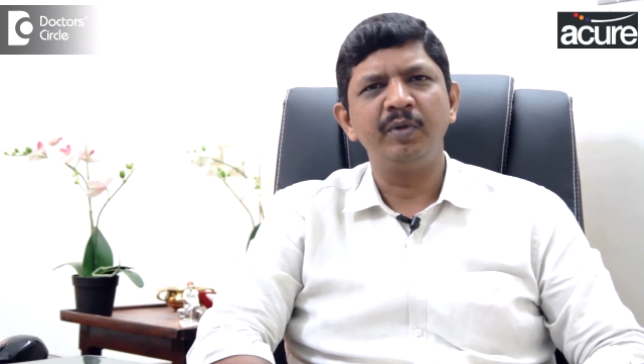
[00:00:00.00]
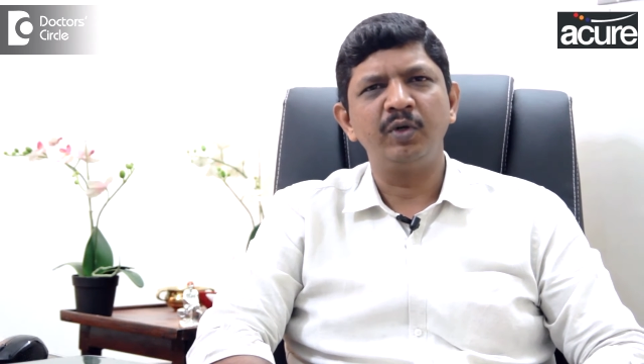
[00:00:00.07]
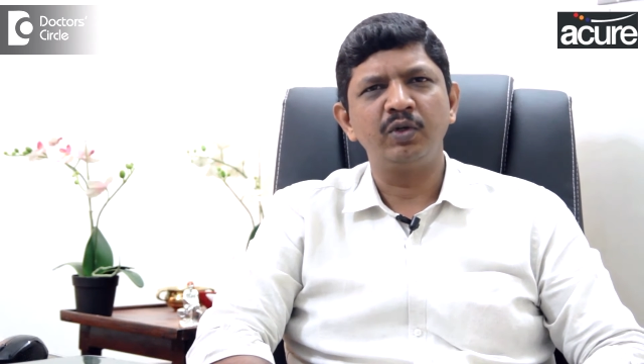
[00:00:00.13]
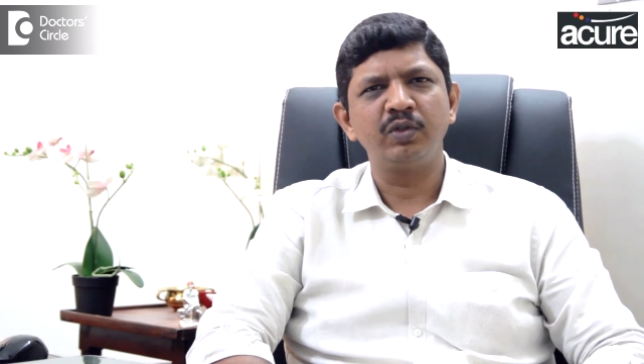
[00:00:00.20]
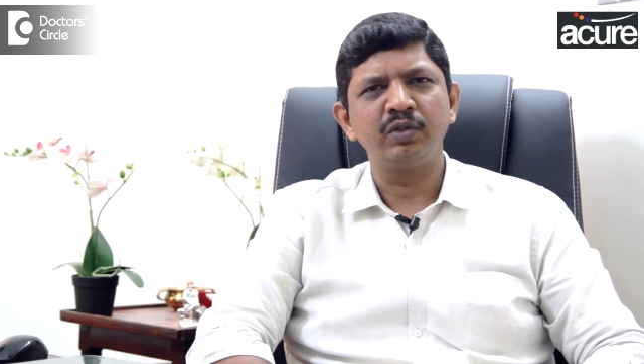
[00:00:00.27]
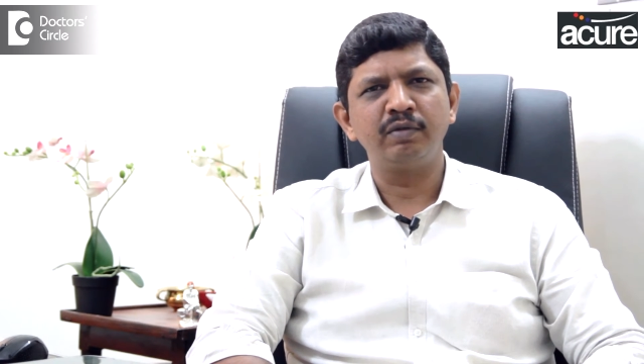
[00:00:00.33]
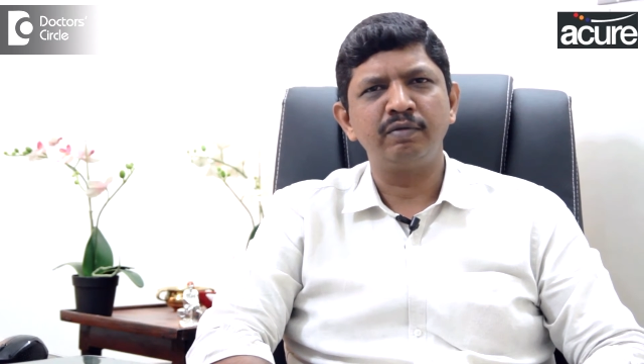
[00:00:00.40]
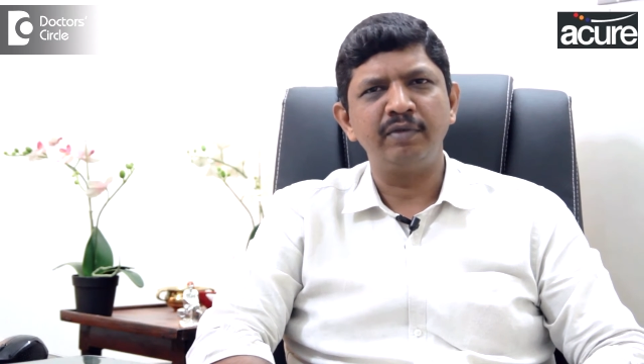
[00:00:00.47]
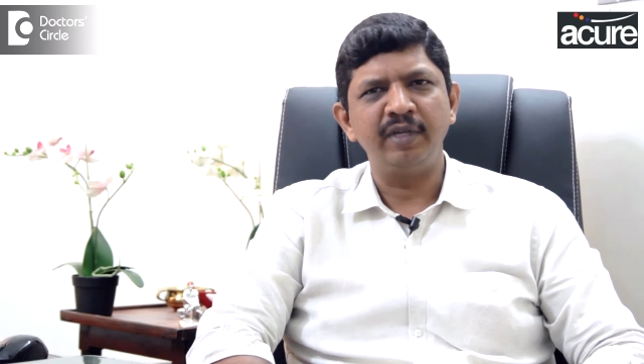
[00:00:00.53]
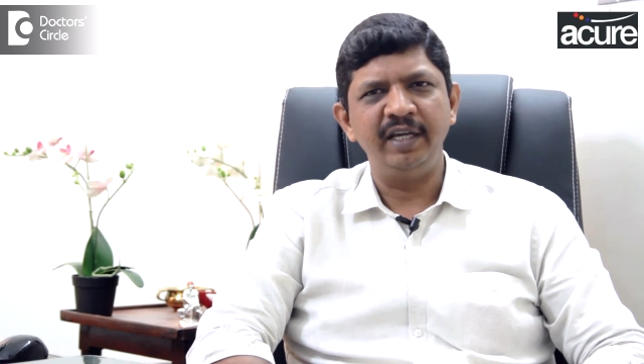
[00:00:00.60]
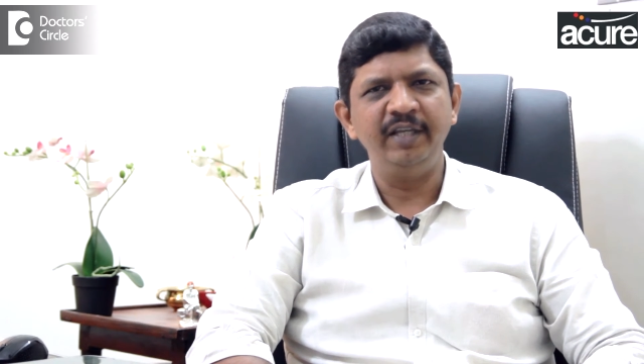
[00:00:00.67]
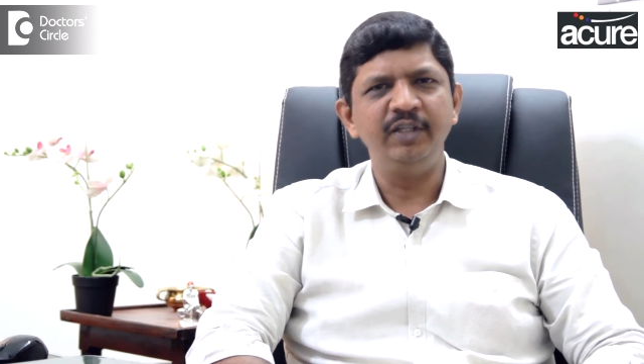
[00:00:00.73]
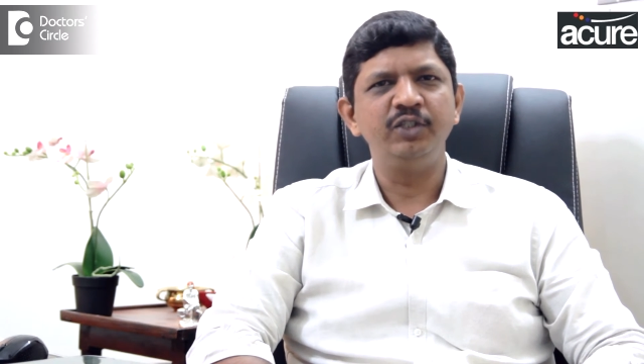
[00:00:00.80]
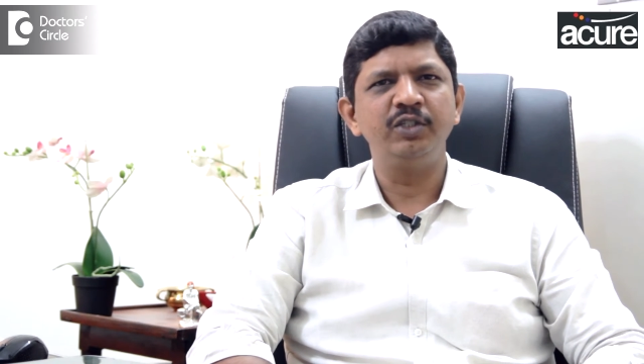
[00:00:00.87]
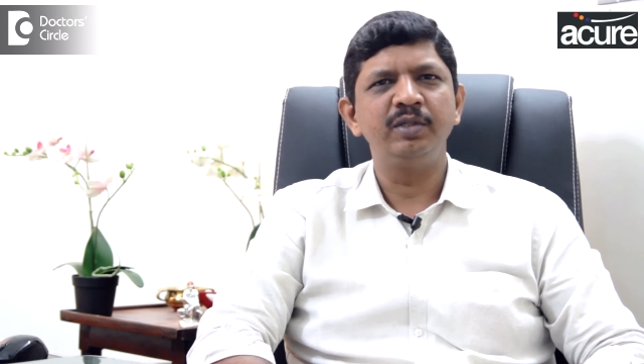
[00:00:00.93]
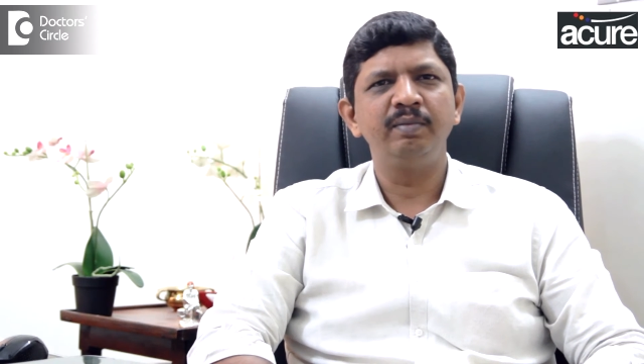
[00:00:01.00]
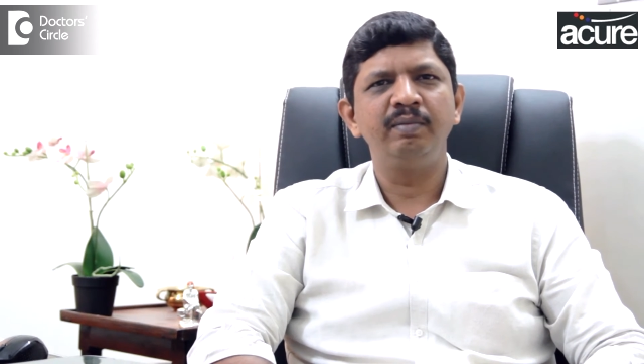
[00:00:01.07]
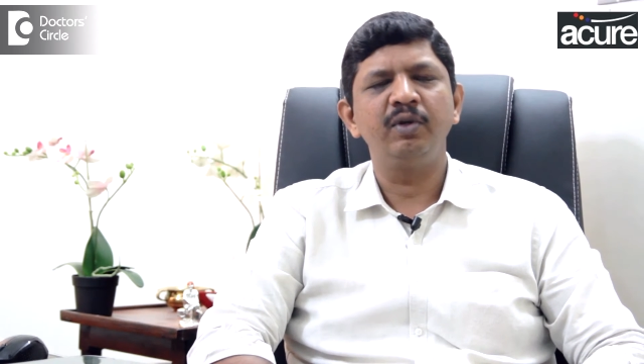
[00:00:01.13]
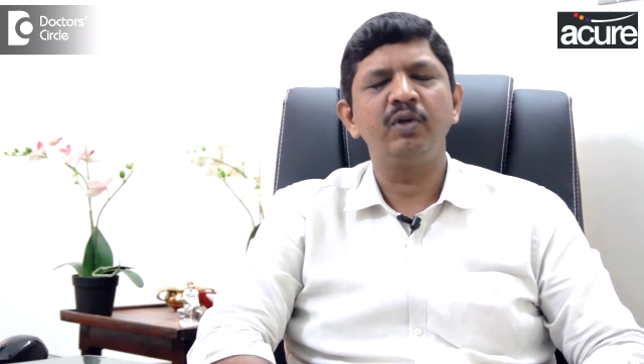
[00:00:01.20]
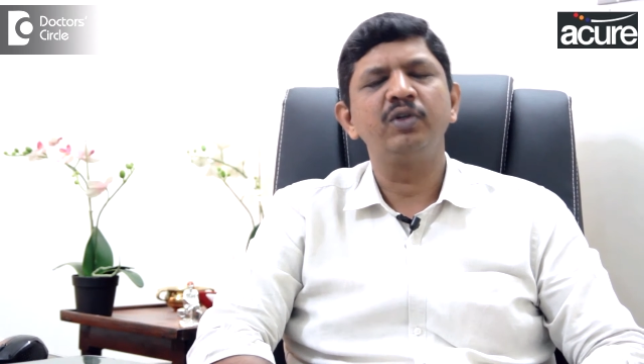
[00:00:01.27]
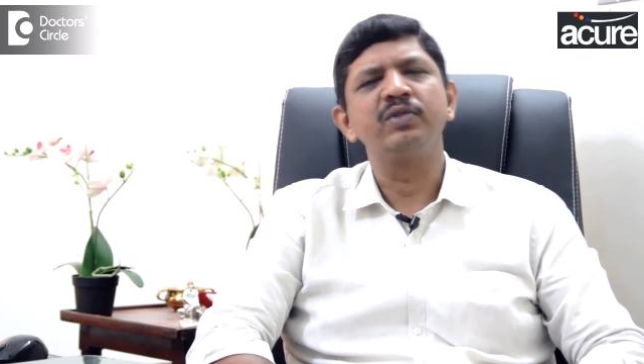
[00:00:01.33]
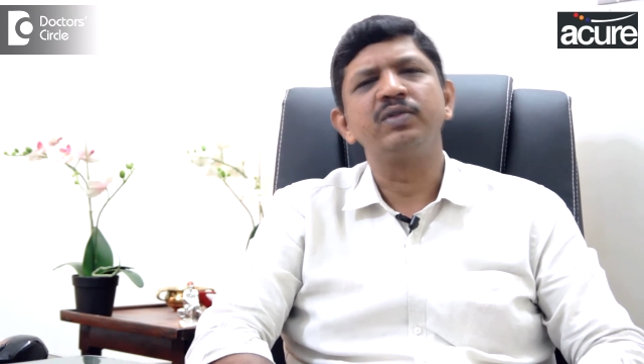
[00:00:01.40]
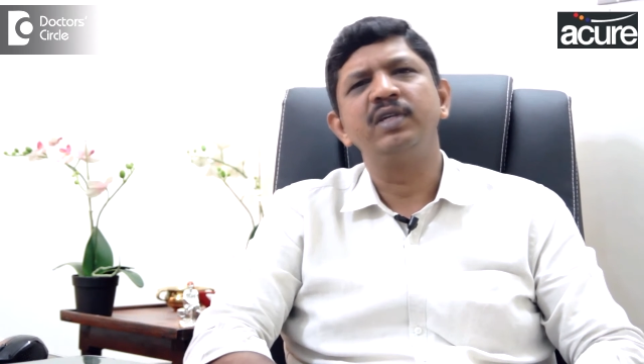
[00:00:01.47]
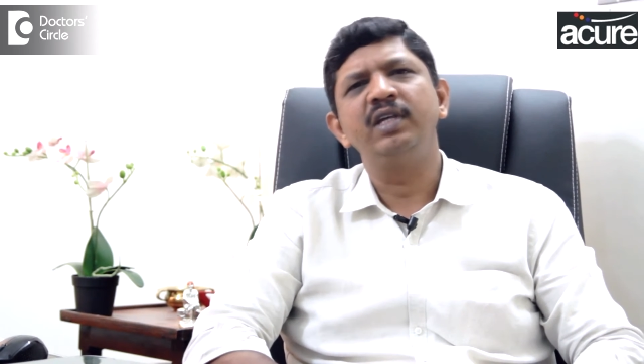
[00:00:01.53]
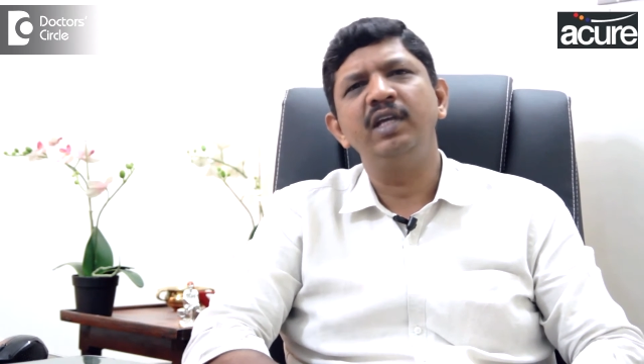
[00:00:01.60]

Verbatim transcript: because of age, because